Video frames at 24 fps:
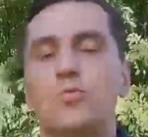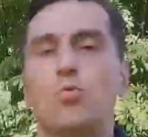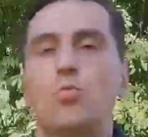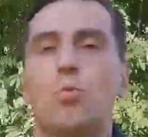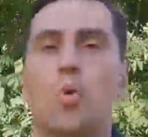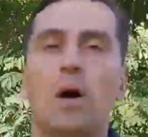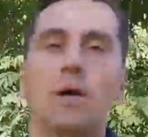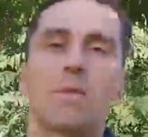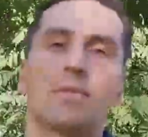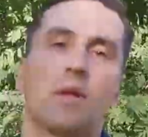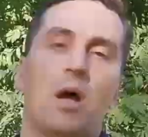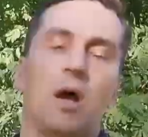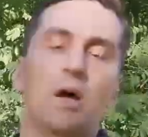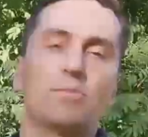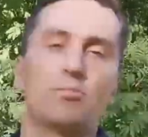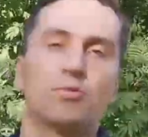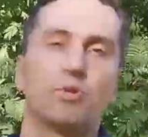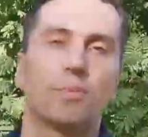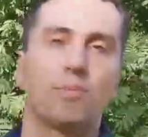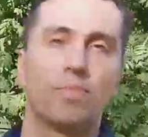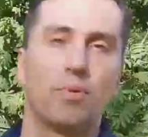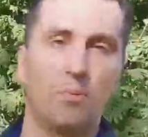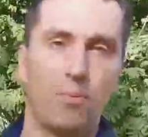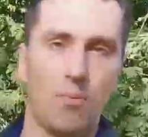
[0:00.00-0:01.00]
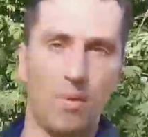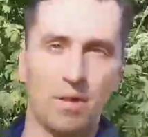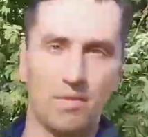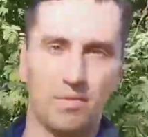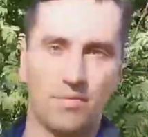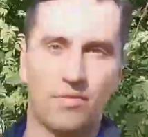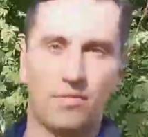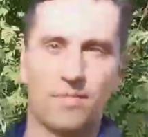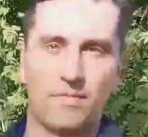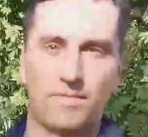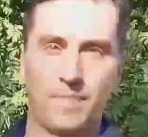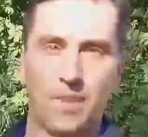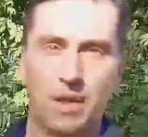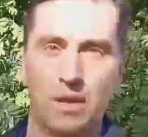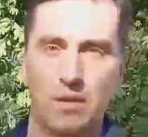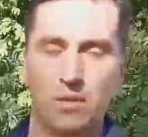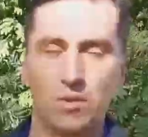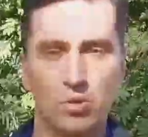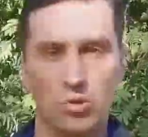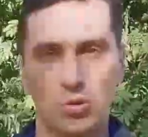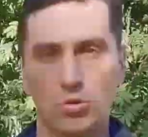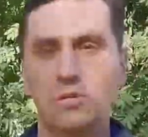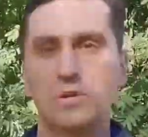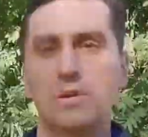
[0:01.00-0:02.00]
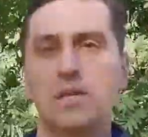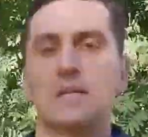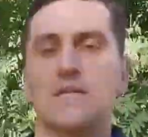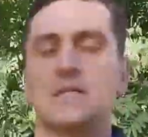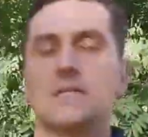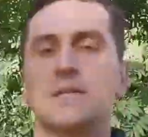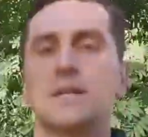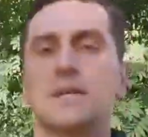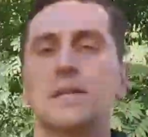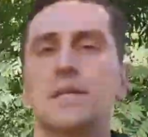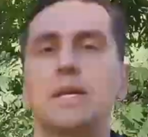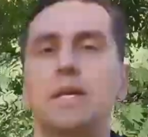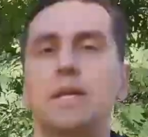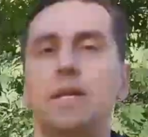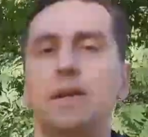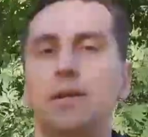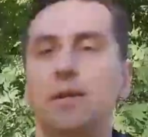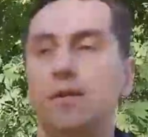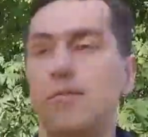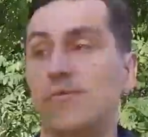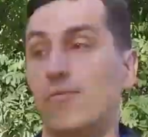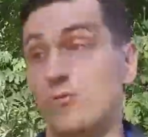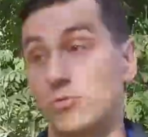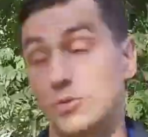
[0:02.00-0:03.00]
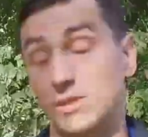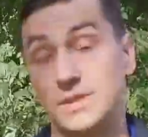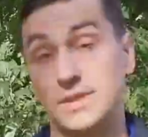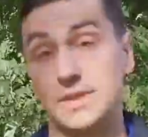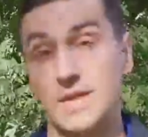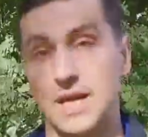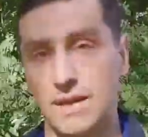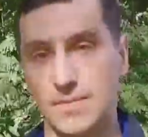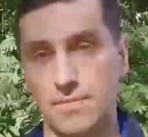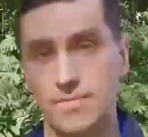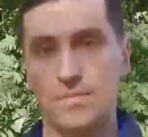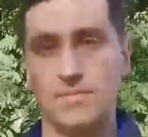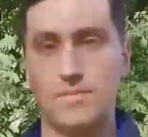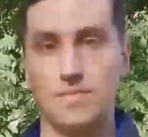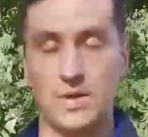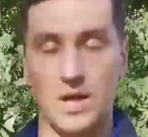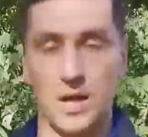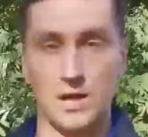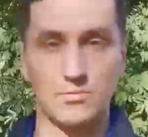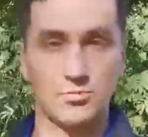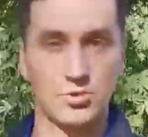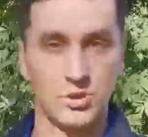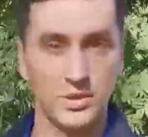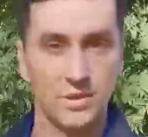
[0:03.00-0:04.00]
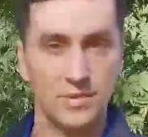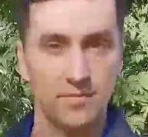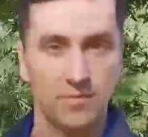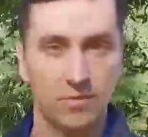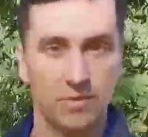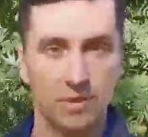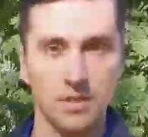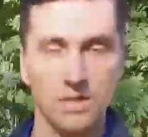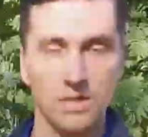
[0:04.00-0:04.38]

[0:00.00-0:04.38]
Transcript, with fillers: to 1 dioptry per month. Not less than a year for 10 dioptries, for